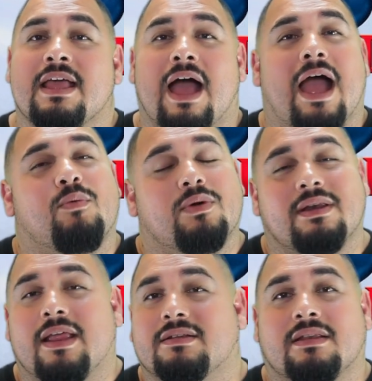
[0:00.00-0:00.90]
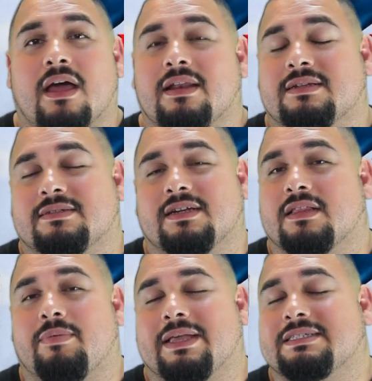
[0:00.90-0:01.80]
I would not
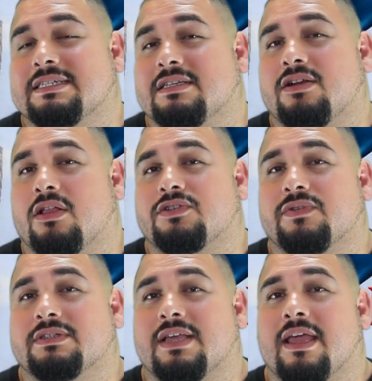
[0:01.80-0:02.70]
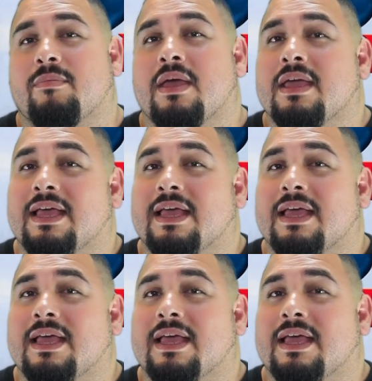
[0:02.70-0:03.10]
necessarily pay $60 for this game.